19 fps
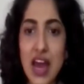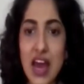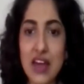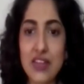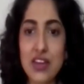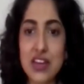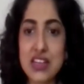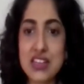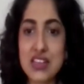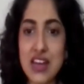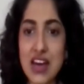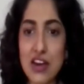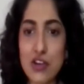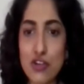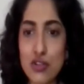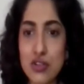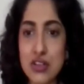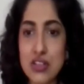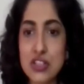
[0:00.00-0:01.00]
and the
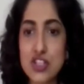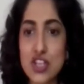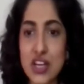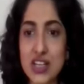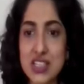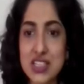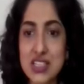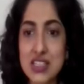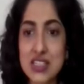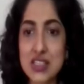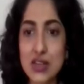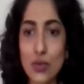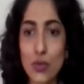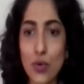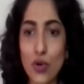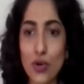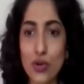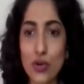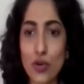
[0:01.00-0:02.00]
International Justice
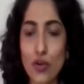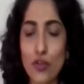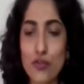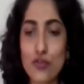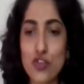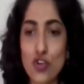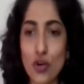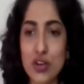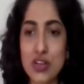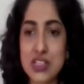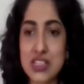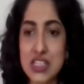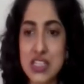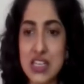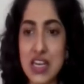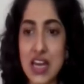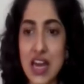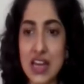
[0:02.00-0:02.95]
Award of John D.